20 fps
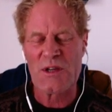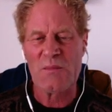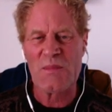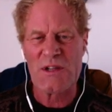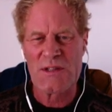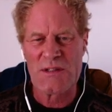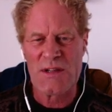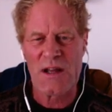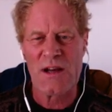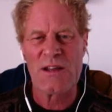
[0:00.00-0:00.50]
I'm
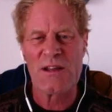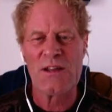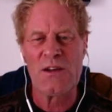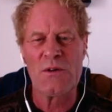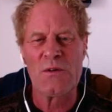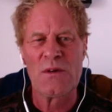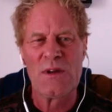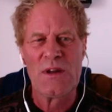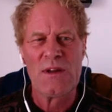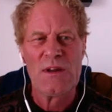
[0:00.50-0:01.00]
just telling
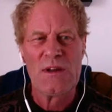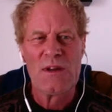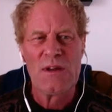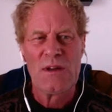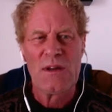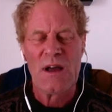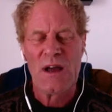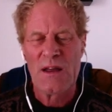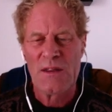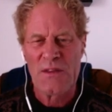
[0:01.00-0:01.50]
you
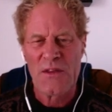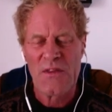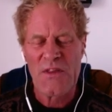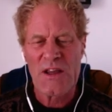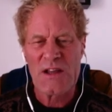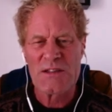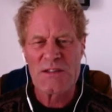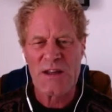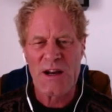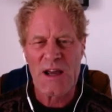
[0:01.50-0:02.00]
the
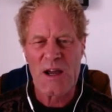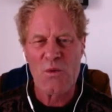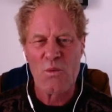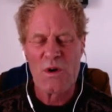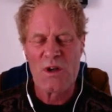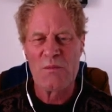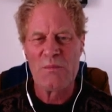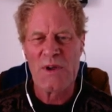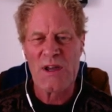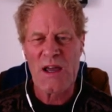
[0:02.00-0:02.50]
things that I
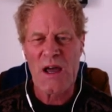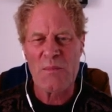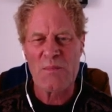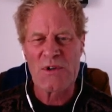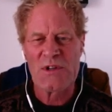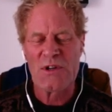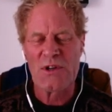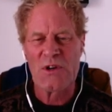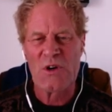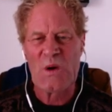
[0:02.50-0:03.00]
will be up
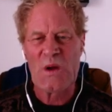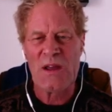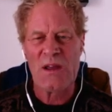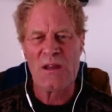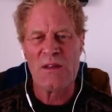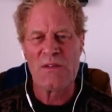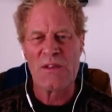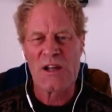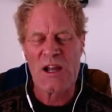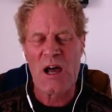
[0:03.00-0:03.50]
to
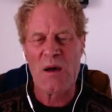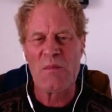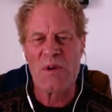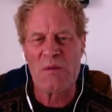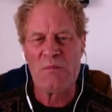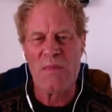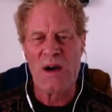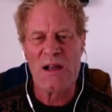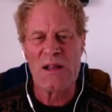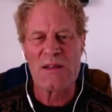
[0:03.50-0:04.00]
in the
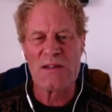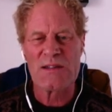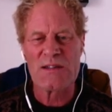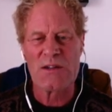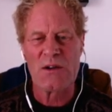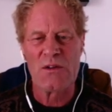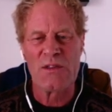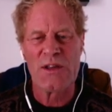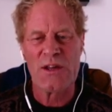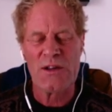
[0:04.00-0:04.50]
coming months
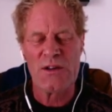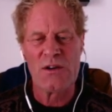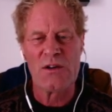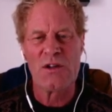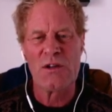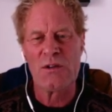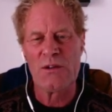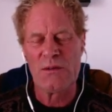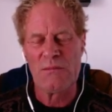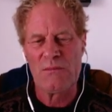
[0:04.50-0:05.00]
so that
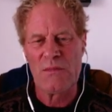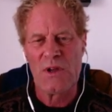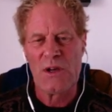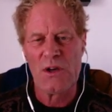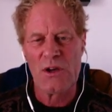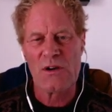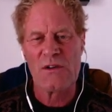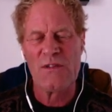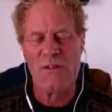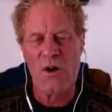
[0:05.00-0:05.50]
you'll
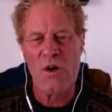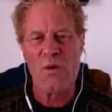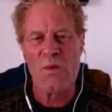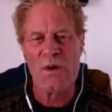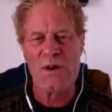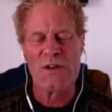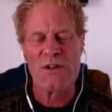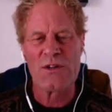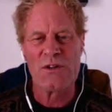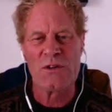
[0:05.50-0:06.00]
look
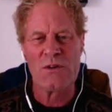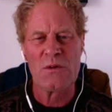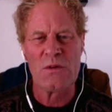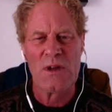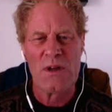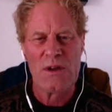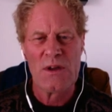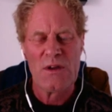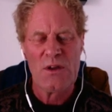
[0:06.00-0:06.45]
forward to